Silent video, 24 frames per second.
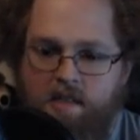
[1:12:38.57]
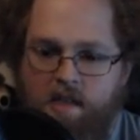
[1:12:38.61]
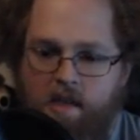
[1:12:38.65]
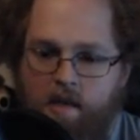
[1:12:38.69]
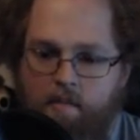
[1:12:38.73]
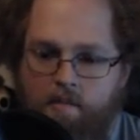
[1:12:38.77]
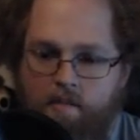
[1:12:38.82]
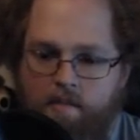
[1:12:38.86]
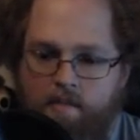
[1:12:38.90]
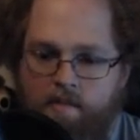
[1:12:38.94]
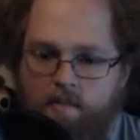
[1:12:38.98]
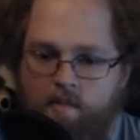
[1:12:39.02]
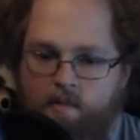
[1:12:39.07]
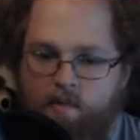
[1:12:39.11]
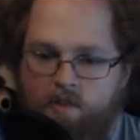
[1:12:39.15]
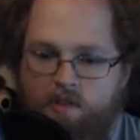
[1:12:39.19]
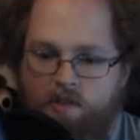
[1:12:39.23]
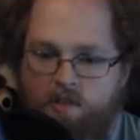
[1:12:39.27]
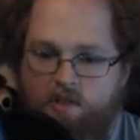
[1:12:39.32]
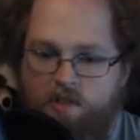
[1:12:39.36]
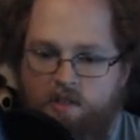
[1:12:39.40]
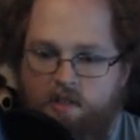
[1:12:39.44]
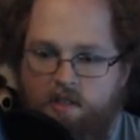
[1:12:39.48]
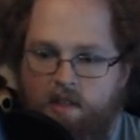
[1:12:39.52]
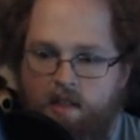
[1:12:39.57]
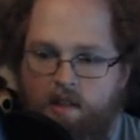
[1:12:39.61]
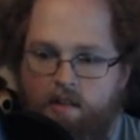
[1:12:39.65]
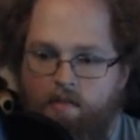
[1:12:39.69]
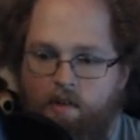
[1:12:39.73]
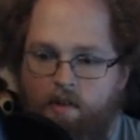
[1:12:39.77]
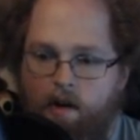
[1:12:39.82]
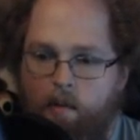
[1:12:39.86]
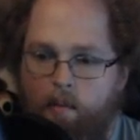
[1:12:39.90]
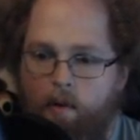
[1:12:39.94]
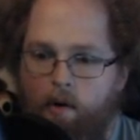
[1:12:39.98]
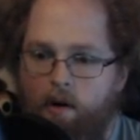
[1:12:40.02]
game, which is just the
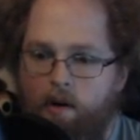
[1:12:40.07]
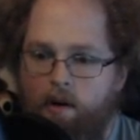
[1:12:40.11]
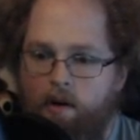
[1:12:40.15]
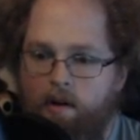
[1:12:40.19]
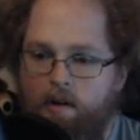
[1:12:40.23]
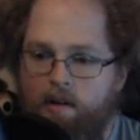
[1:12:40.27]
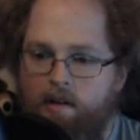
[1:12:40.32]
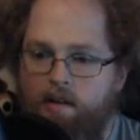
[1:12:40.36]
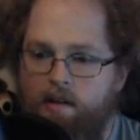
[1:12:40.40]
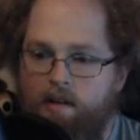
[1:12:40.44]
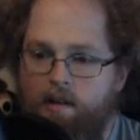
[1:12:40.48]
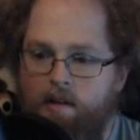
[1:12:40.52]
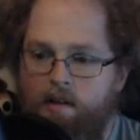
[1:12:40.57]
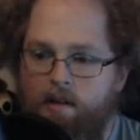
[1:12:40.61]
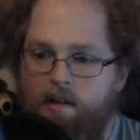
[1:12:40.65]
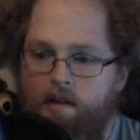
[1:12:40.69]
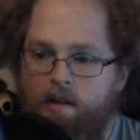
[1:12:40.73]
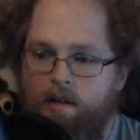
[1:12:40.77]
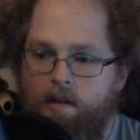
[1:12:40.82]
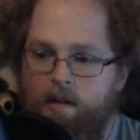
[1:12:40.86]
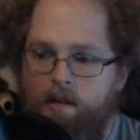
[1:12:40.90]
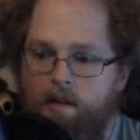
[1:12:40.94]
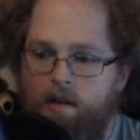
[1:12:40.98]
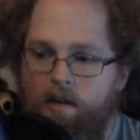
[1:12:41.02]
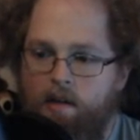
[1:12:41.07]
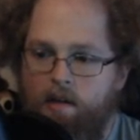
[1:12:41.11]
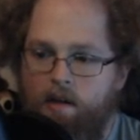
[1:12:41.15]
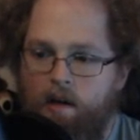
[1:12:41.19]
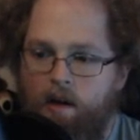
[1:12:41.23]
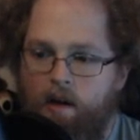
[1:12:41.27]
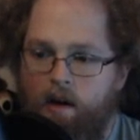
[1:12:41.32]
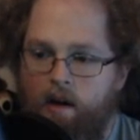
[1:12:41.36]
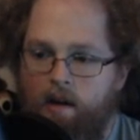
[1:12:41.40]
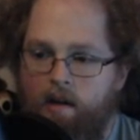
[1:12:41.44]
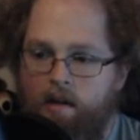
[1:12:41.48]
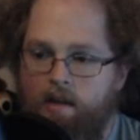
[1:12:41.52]
fun part.
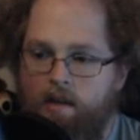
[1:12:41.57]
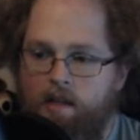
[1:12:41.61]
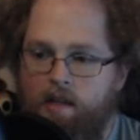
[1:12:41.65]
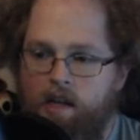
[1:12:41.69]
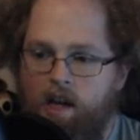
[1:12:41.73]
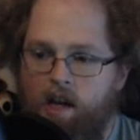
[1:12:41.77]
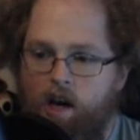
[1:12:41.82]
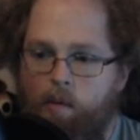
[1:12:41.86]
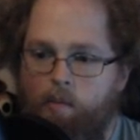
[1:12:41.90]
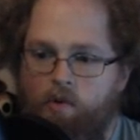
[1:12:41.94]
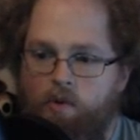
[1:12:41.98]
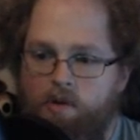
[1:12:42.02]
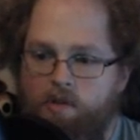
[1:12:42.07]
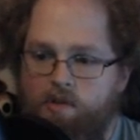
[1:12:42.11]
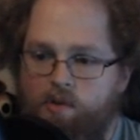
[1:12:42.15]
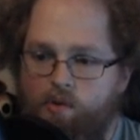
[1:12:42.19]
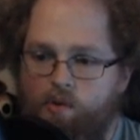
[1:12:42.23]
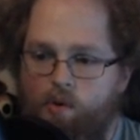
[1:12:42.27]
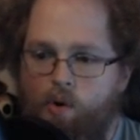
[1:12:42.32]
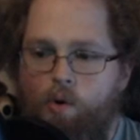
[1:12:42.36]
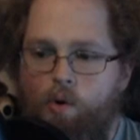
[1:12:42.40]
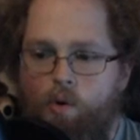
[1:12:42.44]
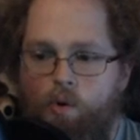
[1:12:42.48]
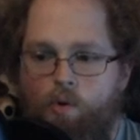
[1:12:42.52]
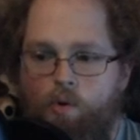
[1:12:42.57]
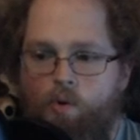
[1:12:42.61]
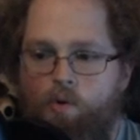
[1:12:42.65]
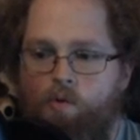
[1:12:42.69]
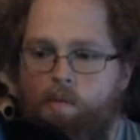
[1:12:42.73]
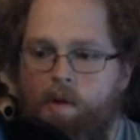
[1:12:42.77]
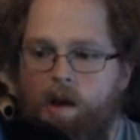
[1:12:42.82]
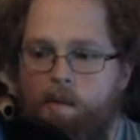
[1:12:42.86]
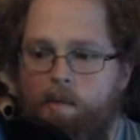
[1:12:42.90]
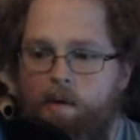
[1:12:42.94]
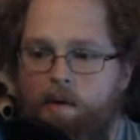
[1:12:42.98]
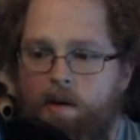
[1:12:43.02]
Alright, cowboys. Ooh,
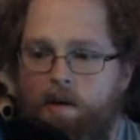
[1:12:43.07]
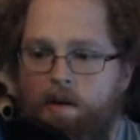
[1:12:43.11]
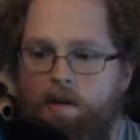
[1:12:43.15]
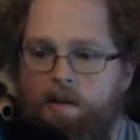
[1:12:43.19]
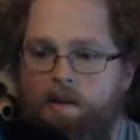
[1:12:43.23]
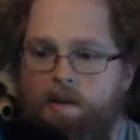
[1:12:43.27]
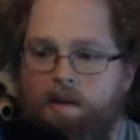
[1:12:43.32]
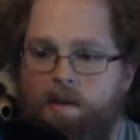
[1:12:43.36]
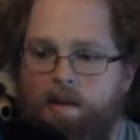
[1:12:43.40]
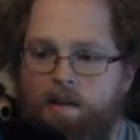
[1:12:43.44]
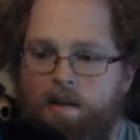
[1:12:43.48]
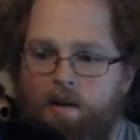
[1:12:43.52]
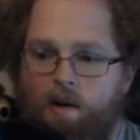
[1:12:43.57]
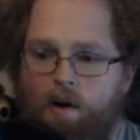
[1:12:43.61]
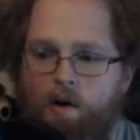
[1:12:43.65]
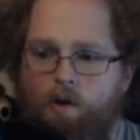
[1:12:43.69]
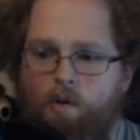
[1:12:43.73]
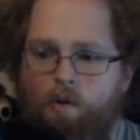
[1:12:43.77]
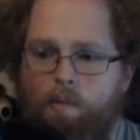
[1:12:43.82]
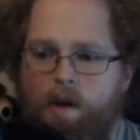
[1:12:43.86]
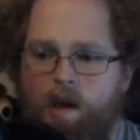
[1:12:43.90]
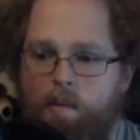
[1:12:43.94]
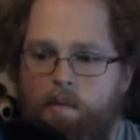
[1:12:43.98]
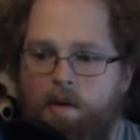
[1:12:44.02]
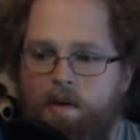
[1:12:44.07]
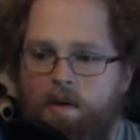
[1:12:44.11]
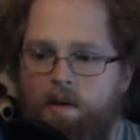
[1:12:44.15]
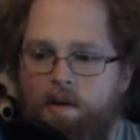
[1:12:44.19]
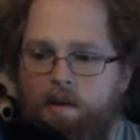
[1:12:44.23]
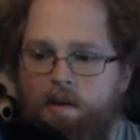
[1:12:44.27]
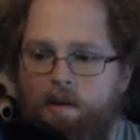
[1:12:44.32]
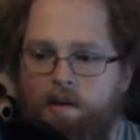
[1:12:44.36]
baby. Oh, baby.